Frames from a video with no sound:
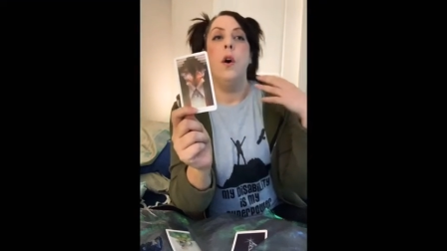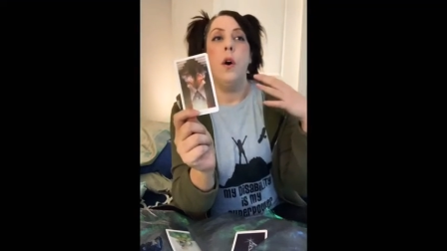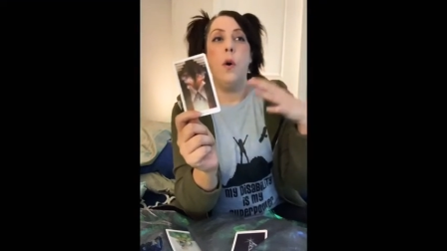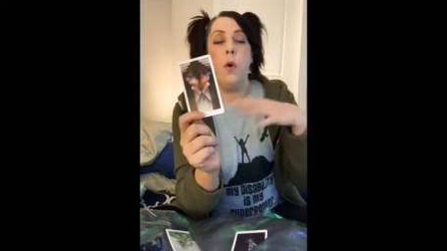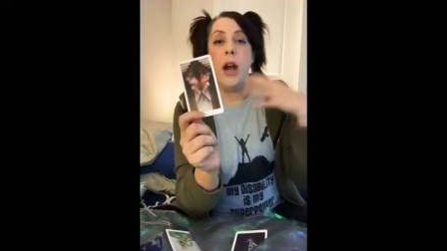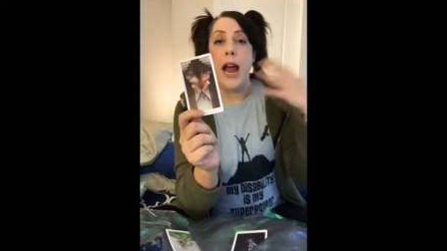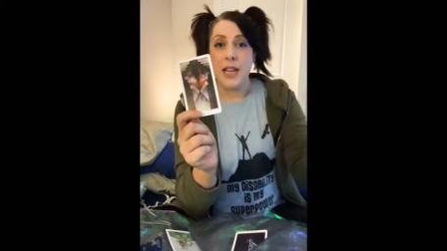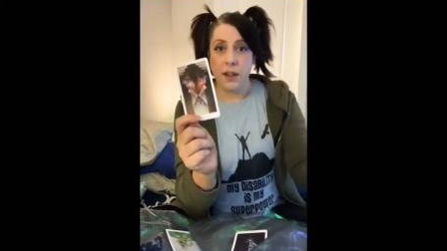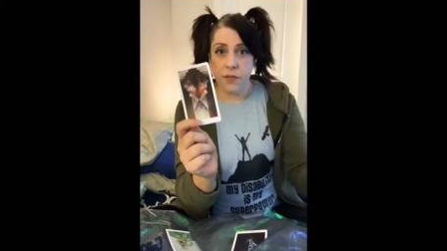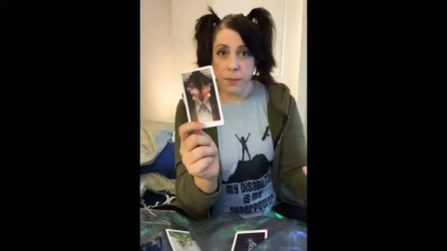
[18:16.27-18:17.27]
or
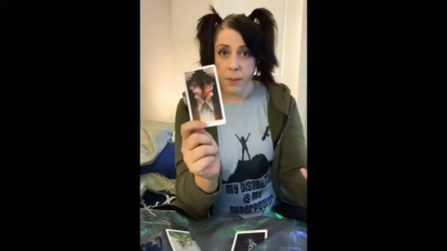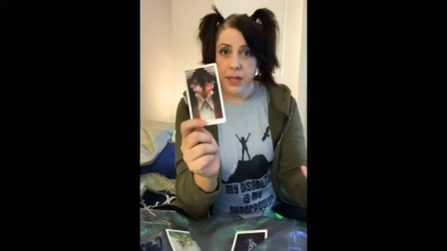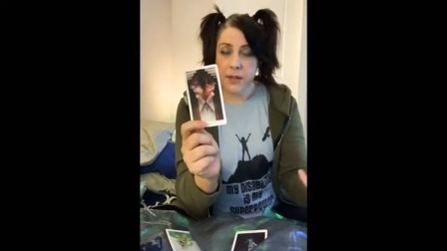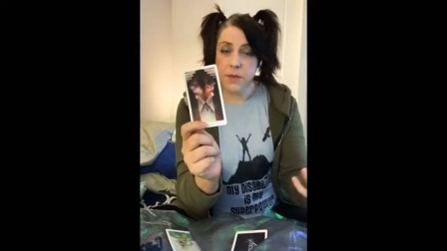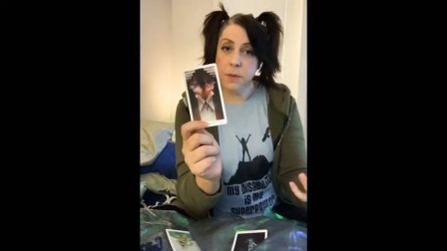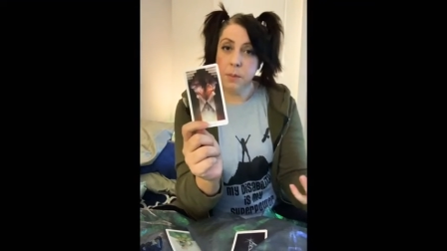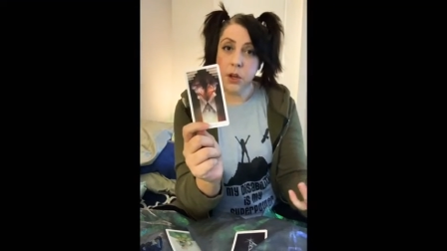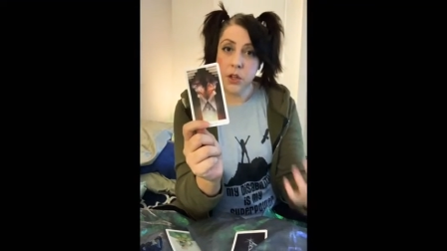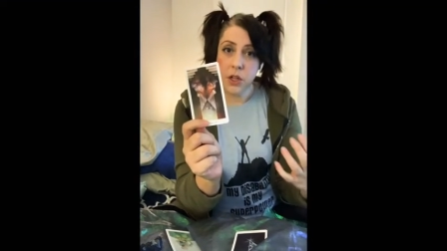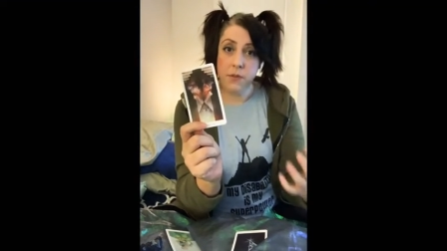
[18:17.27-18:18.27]
acting from a place of
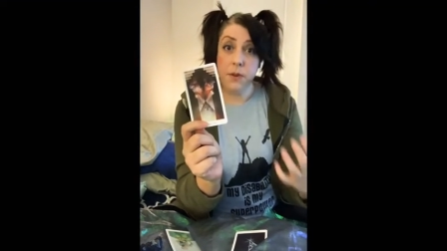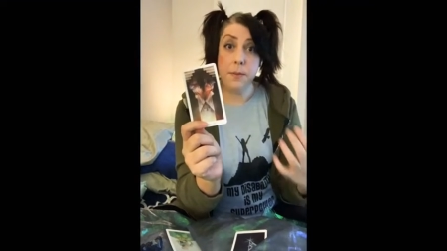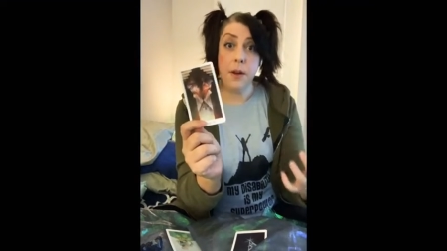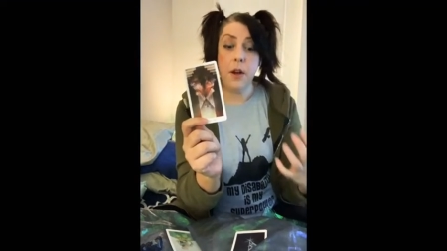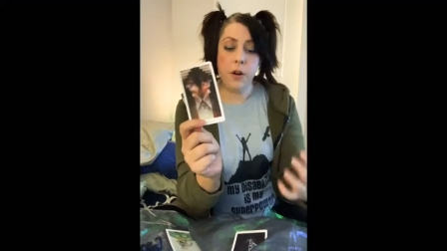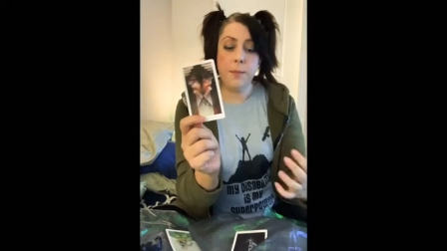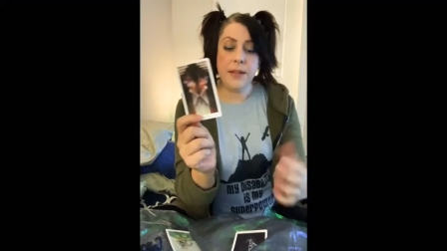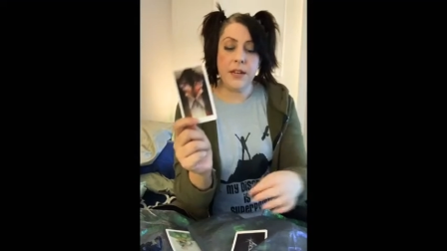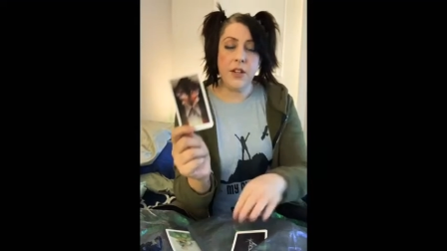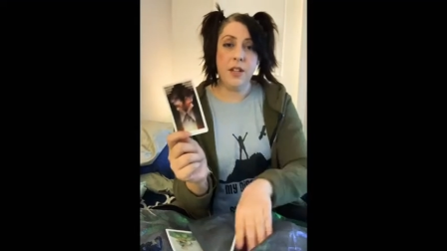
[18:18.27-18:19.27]
compulsion or
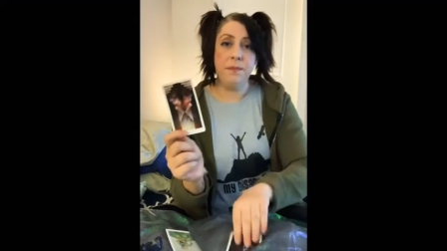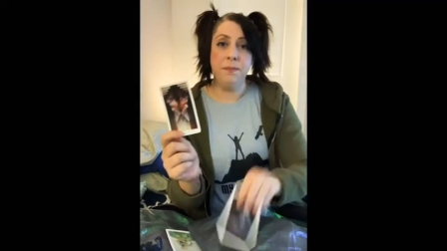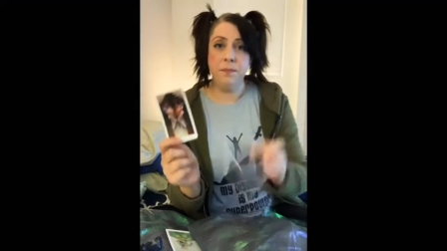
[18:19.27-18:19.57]
obsession.